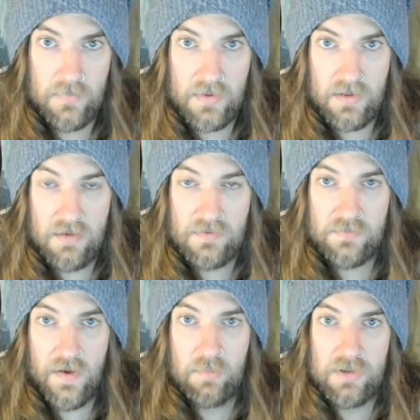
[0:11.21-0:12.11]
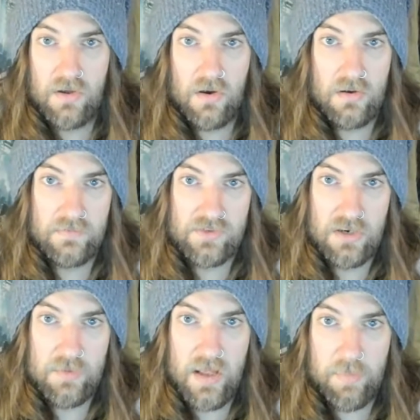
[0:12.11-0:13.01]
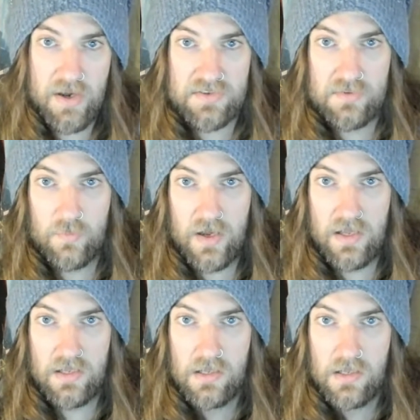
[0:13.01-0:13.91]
the lovely family of a gentleman that passed away